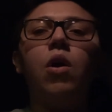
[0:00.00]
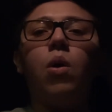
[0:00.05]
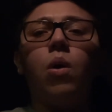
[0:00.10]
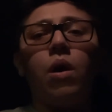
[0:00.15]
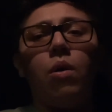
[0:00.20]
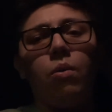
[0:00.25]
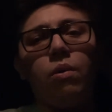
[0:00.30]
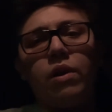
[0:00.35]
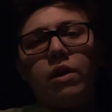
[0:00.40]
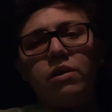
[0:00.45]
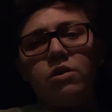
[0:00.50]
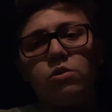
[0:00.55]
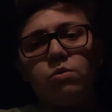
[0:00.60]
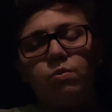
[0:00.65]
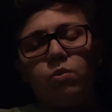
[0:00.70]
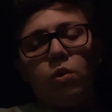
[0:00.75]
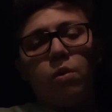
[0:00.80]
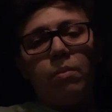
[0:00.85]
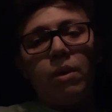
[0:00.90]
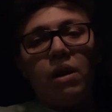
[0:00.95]
or I want to
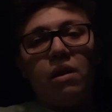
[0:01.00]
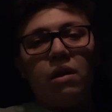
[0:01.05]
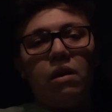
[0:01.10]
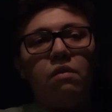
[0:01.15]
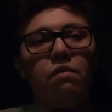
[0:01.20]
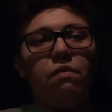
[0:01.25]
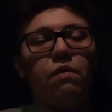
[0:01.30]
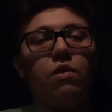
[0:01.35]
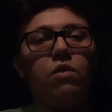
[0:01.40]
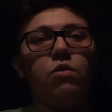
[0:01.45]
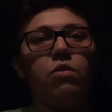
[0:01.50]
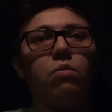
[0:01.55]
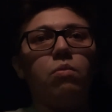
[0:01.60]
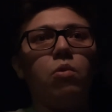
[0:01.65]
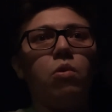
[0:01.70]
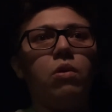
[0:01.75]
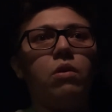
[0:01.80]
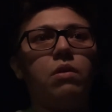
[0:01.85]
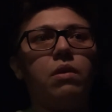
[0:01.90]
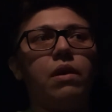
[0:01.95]
explore my life a little
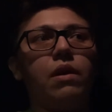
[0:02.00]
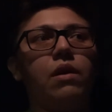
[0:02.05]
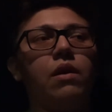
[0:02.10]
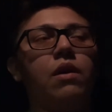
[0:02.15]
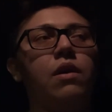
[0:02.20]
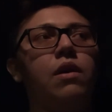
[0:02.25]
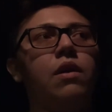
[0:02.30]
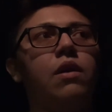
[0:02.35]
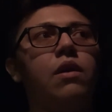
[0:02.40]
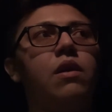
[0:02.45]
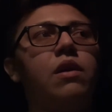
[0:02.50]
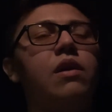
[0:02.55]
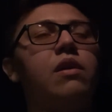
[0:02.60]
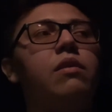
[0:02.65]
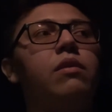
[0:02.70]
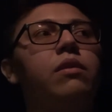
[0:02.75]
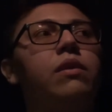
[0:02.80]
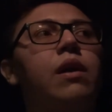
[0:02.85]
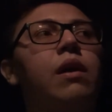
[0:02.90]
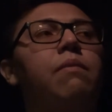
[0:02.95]
more, like,
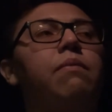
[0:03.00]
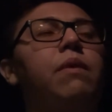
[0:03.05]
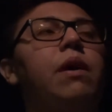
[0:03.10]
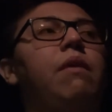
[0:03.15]
in depth.